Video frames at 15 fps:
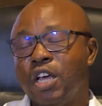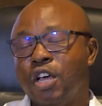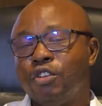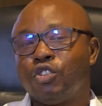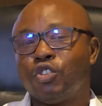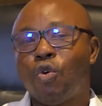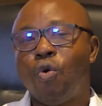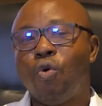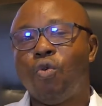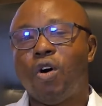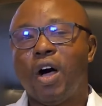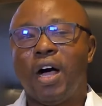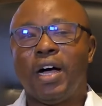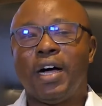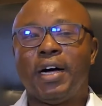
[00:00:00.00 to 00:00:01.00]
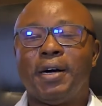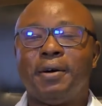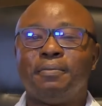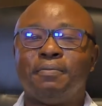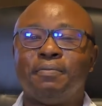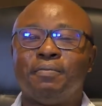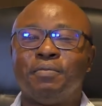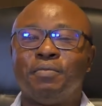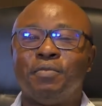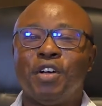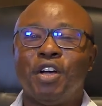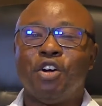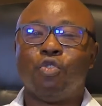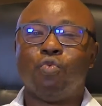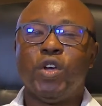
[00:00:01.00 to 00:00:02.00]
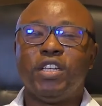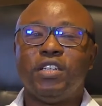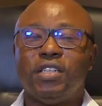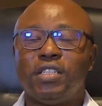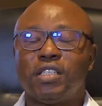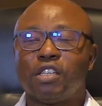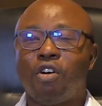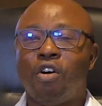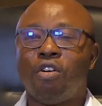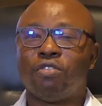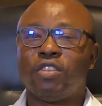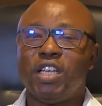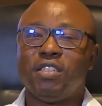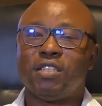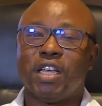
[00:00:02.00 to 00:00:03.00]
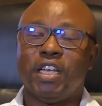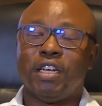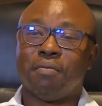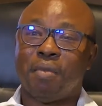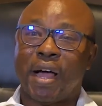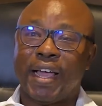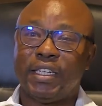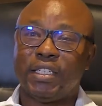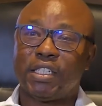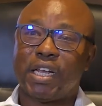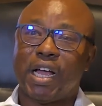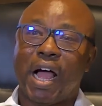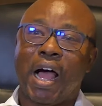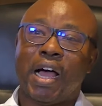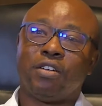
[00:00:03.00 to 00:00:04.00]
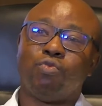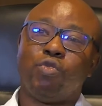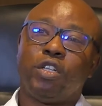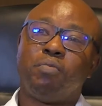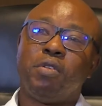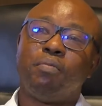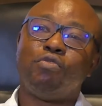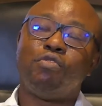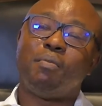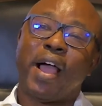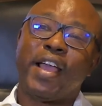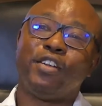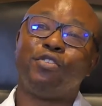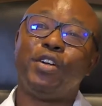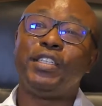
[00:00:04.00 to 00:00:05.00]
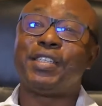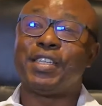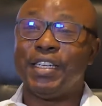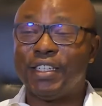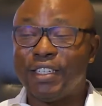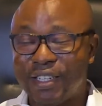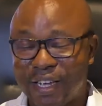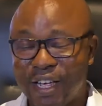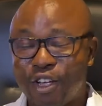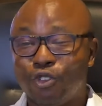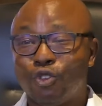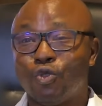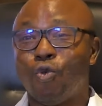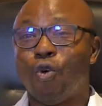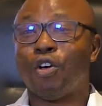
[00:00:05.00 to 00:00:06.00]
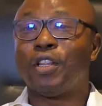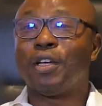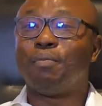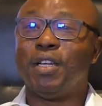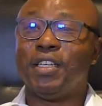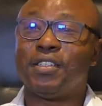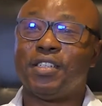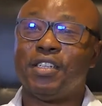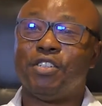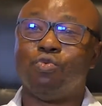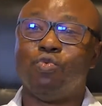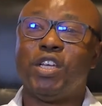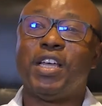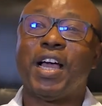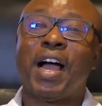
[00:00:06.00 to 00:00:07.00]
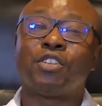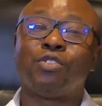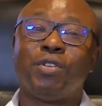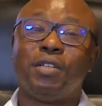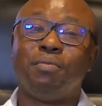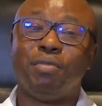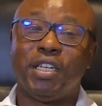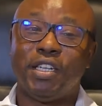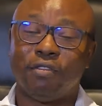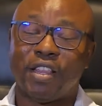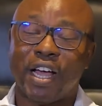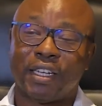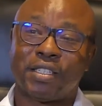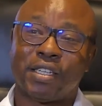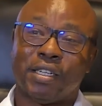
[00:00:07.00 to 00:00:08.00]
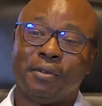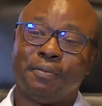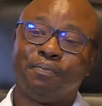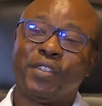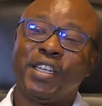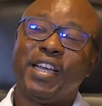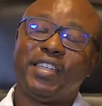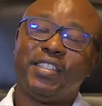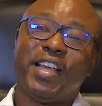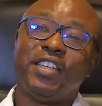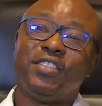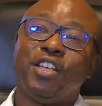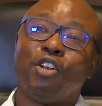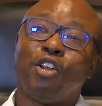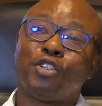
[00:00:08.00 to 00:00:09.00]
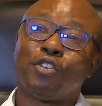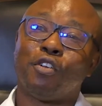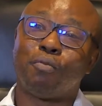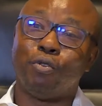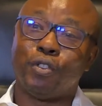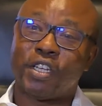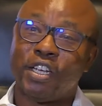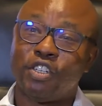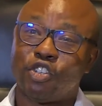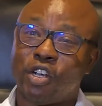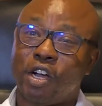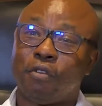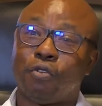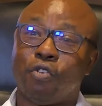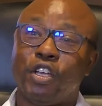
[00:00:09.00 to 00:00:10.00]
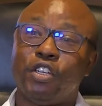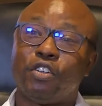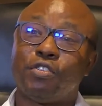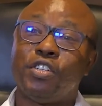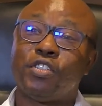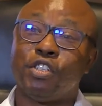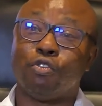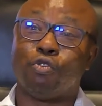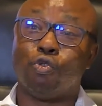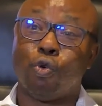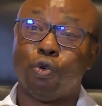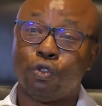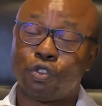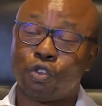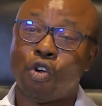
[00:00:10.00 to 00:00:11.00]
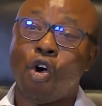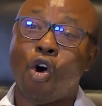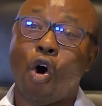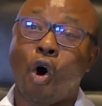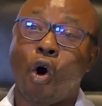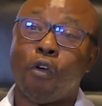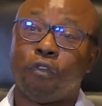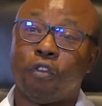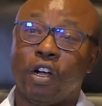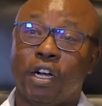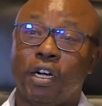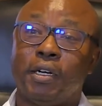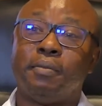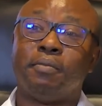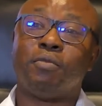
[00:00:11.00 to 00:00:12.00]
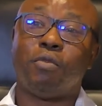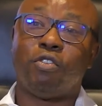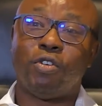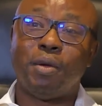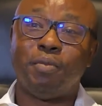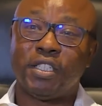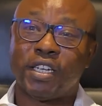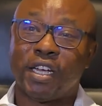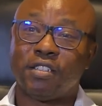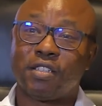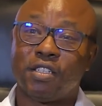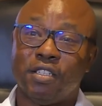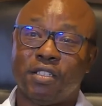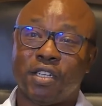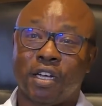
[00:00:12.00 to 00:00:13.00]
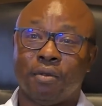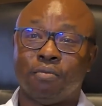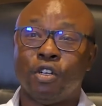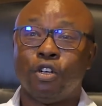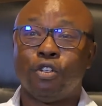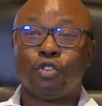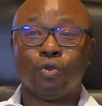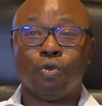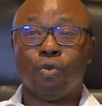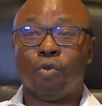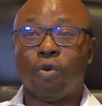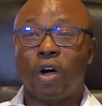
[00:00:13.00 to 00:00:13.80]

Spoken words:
So with all these in mind, and with people migrating to other places, we actually believe that there is a lot of potential for increase in growth of remittances to